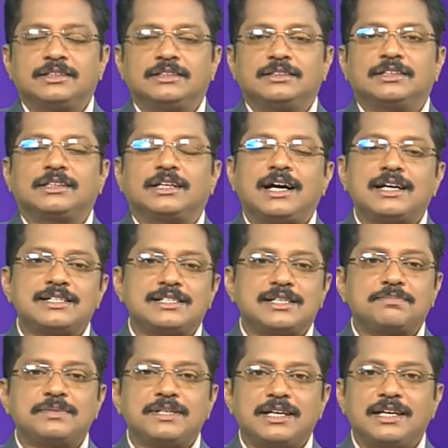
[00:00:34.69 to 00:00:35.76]
The
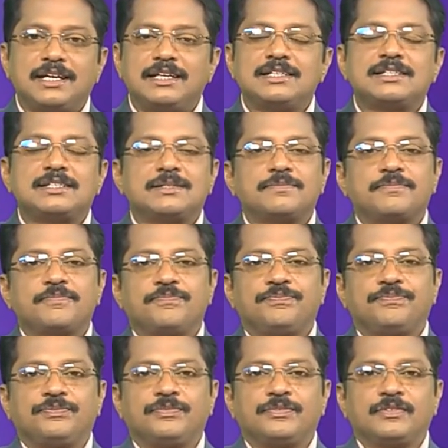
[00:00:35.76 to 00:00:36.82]
concept is
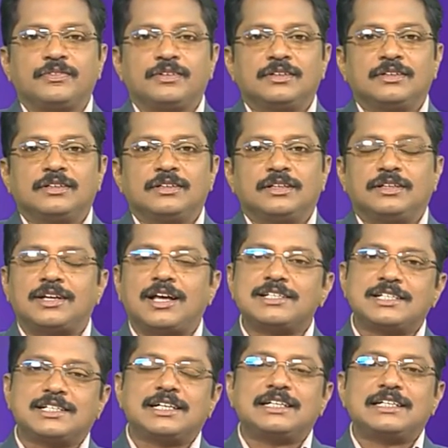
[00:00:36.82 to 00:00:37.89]

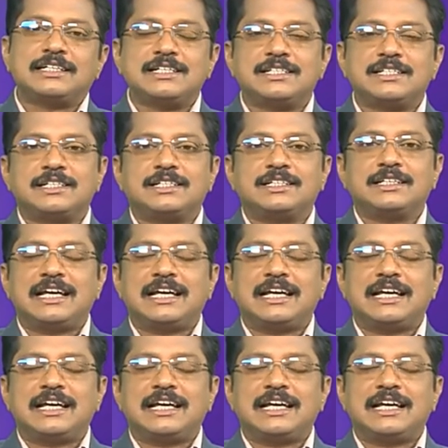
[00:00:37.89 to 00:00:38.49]
logical reasoning,